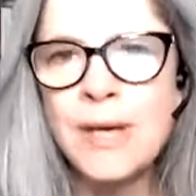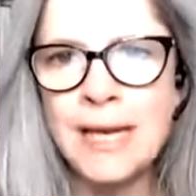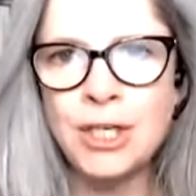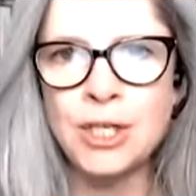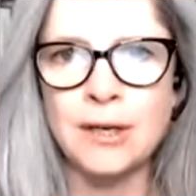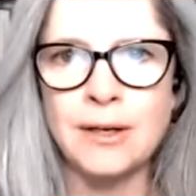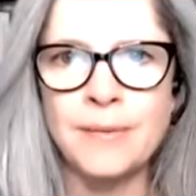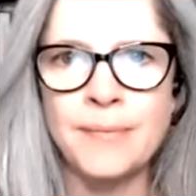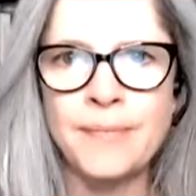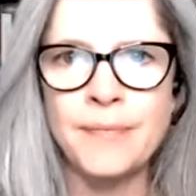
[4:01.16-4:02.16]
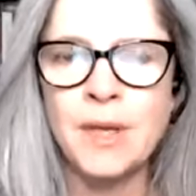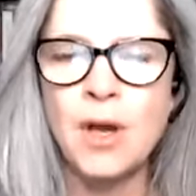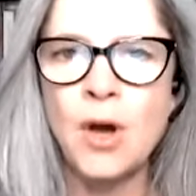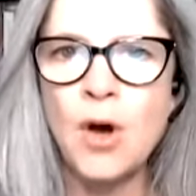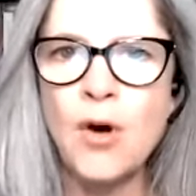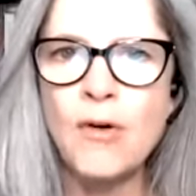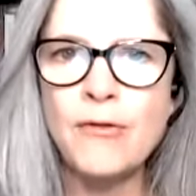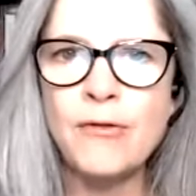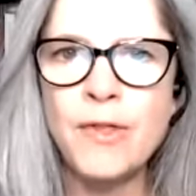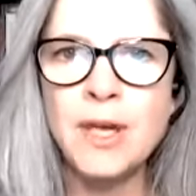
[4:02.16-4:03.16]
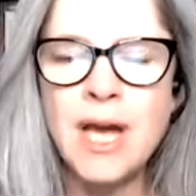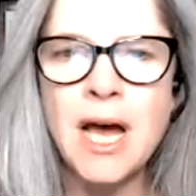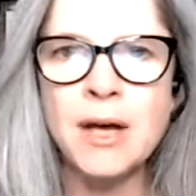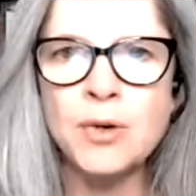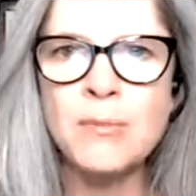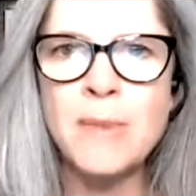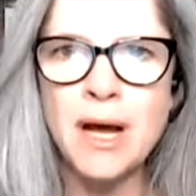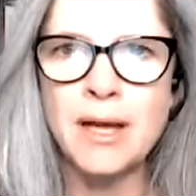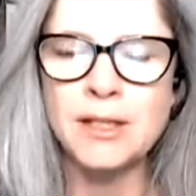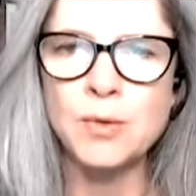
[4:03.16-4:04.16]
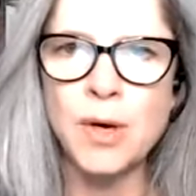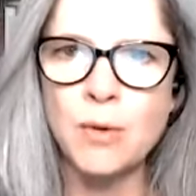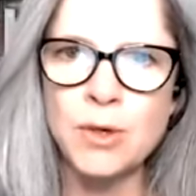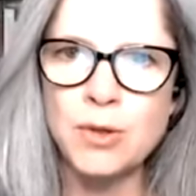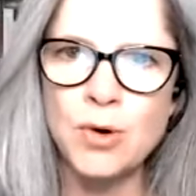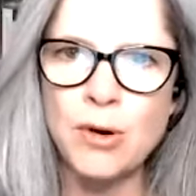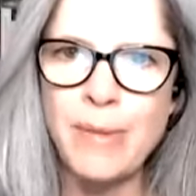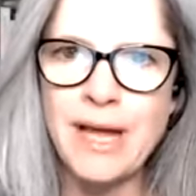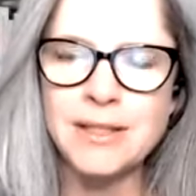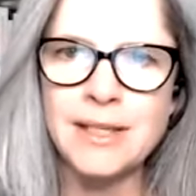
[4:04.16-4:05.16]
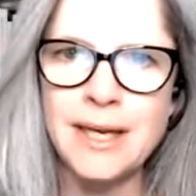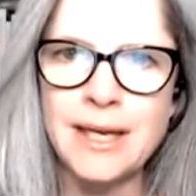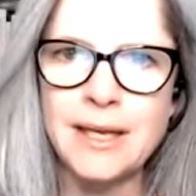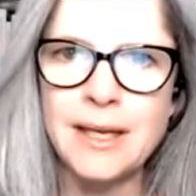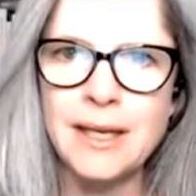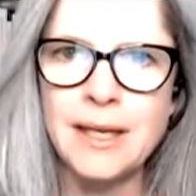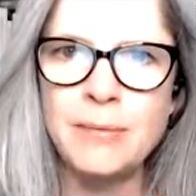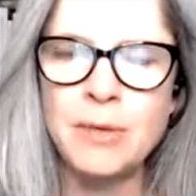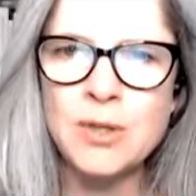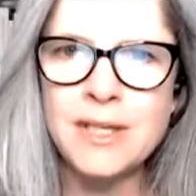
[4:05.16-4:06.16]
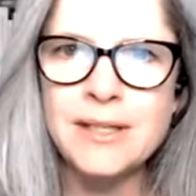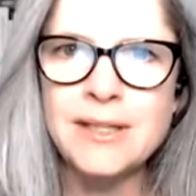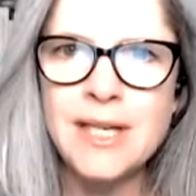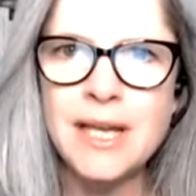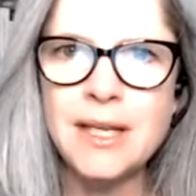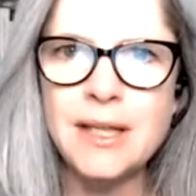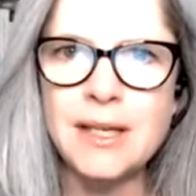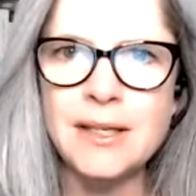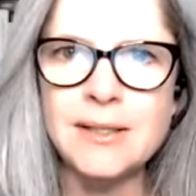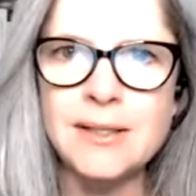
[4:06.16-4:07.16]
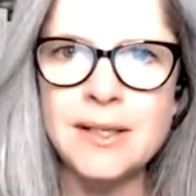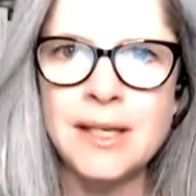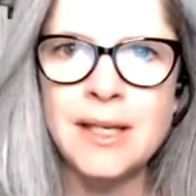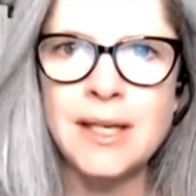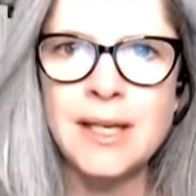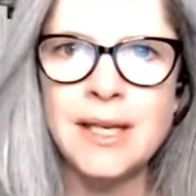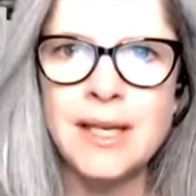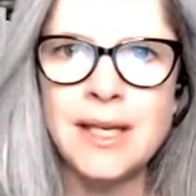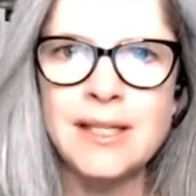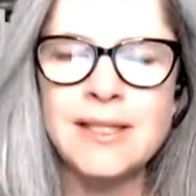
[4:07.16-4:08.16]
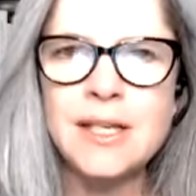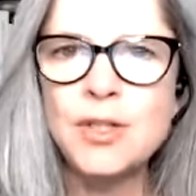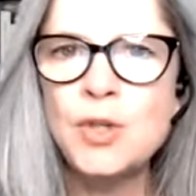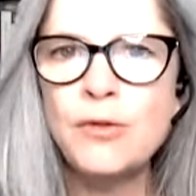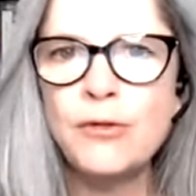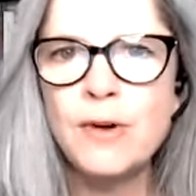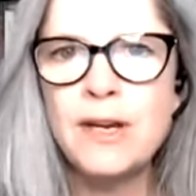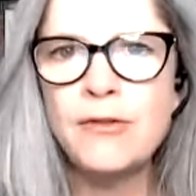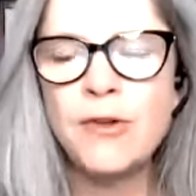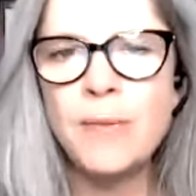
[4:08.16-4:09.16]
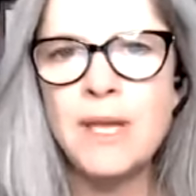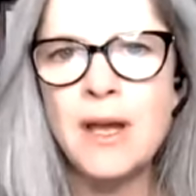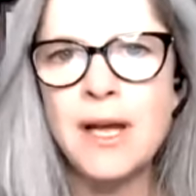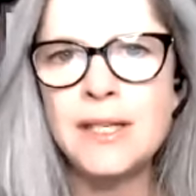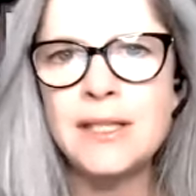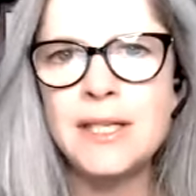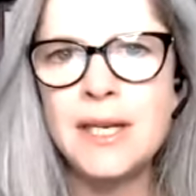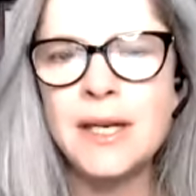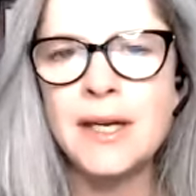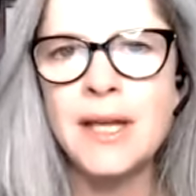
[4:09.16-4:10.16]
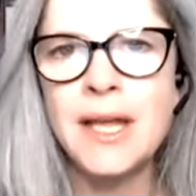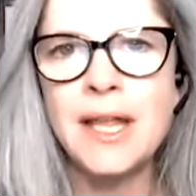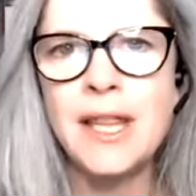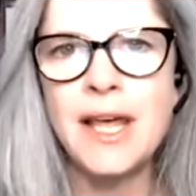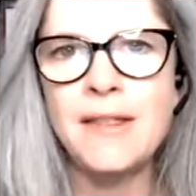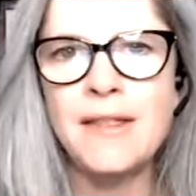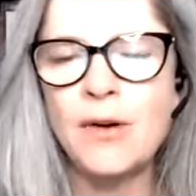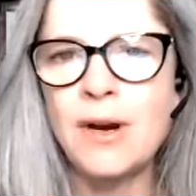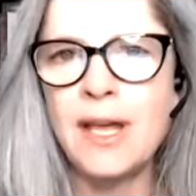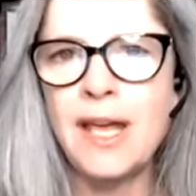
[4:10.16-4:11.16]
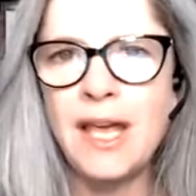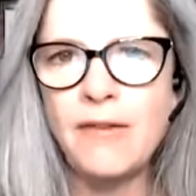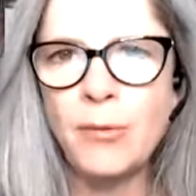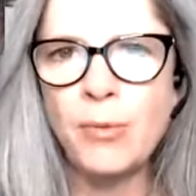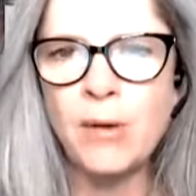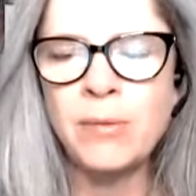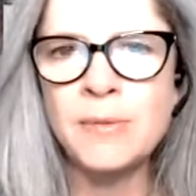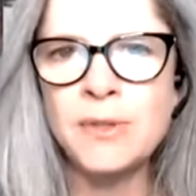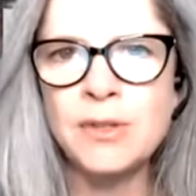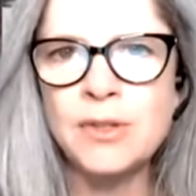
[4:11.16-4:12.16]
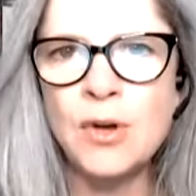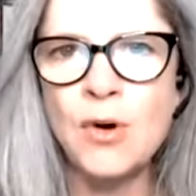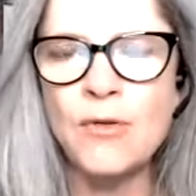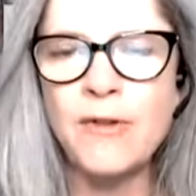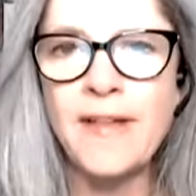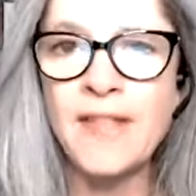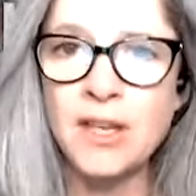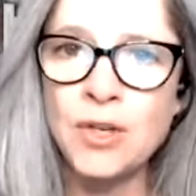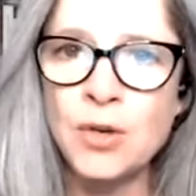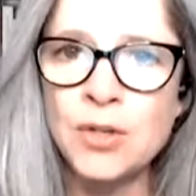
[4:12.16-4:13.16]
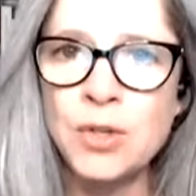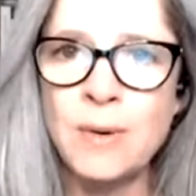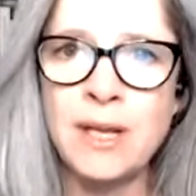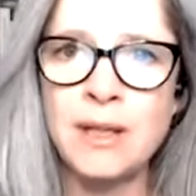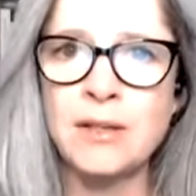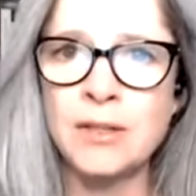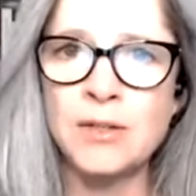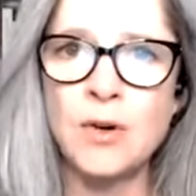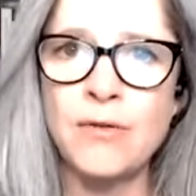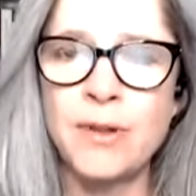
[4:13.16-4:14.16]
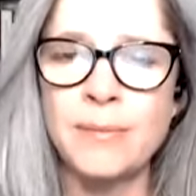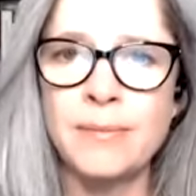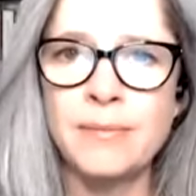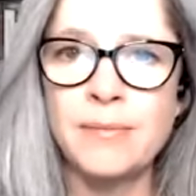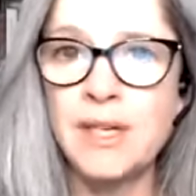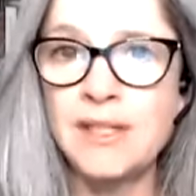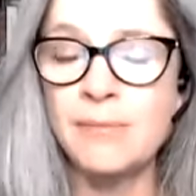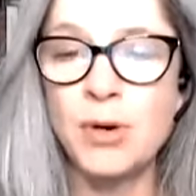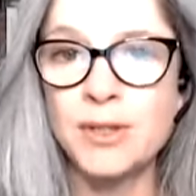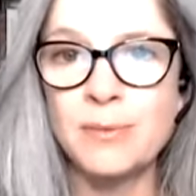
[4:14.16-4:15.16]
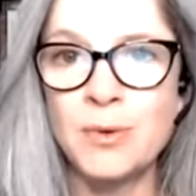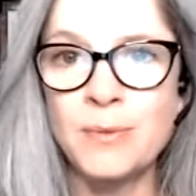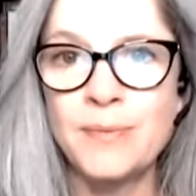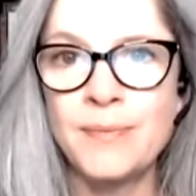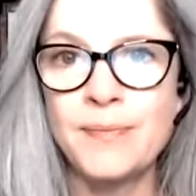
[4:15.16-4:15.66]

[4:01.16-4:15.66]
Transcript: nature of the carnal mind is what I want to talk about today, because understanding this sets you free from the idea that there are ever problems to solve and that you can do anything to solve them. It's impossible.